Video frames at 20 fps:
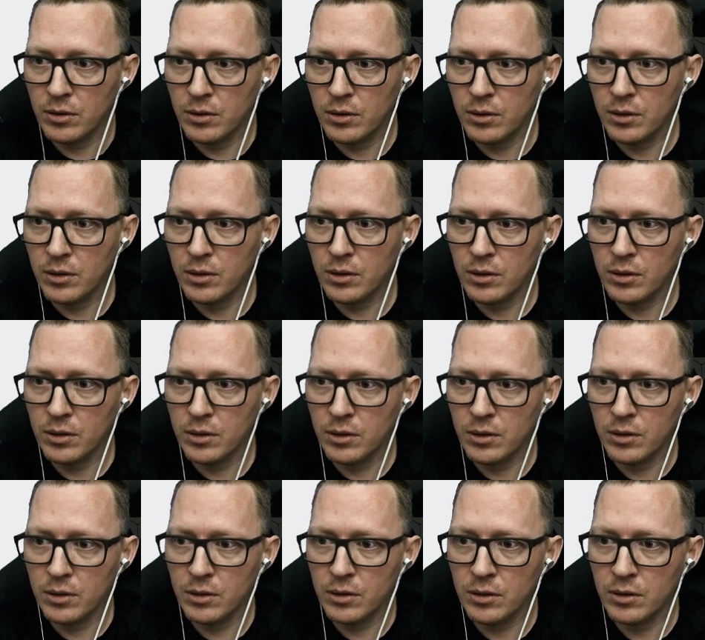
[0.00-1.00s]

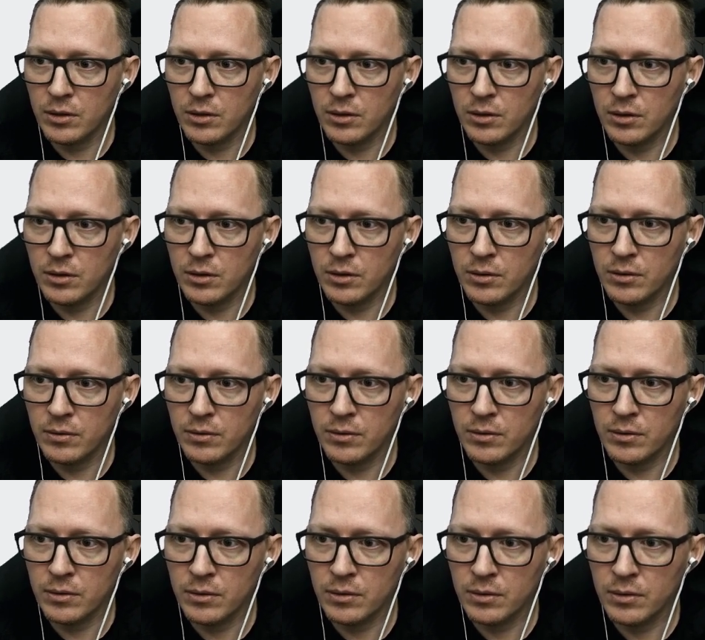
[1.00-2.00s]

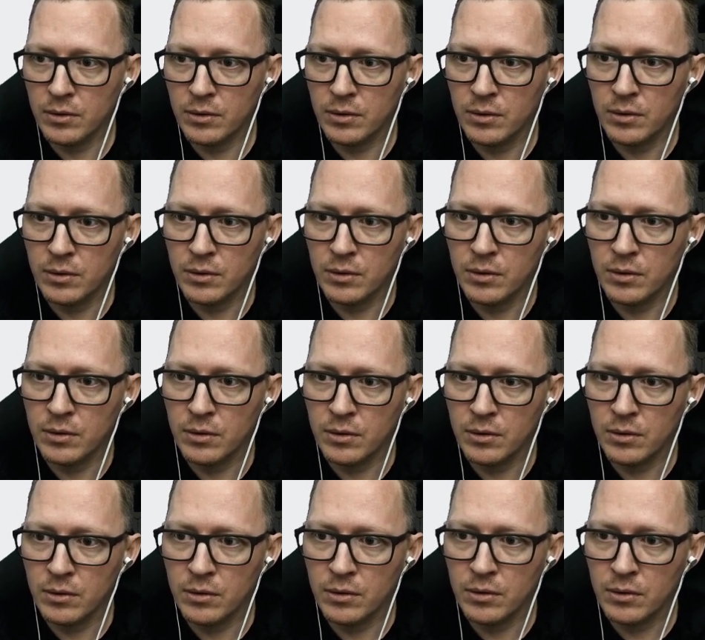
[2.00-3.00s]

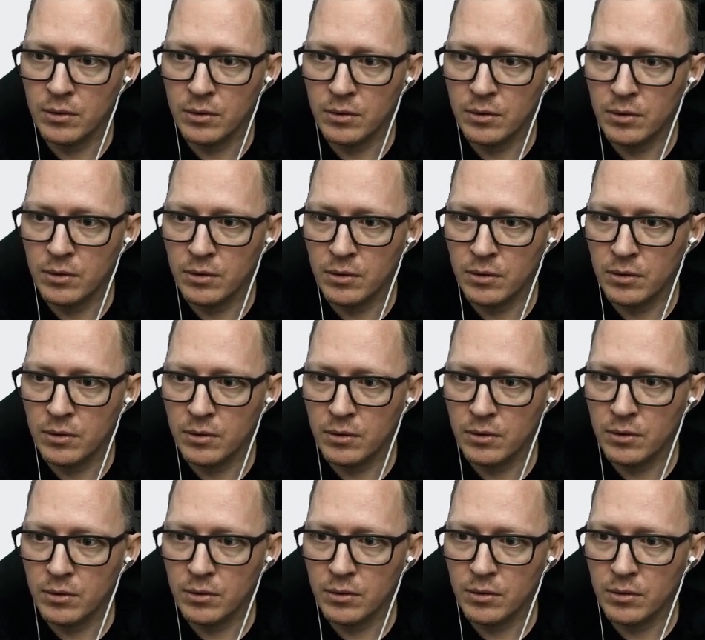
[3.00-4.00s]

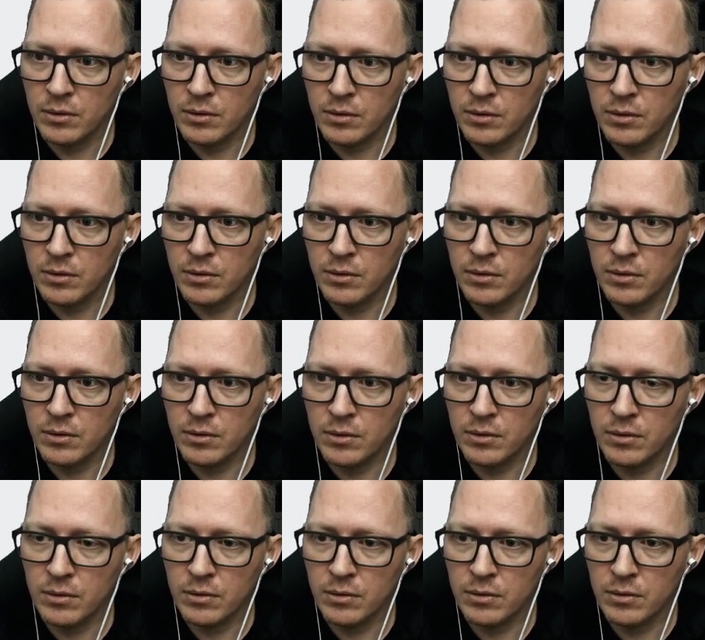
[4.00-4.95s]
(no one is talking)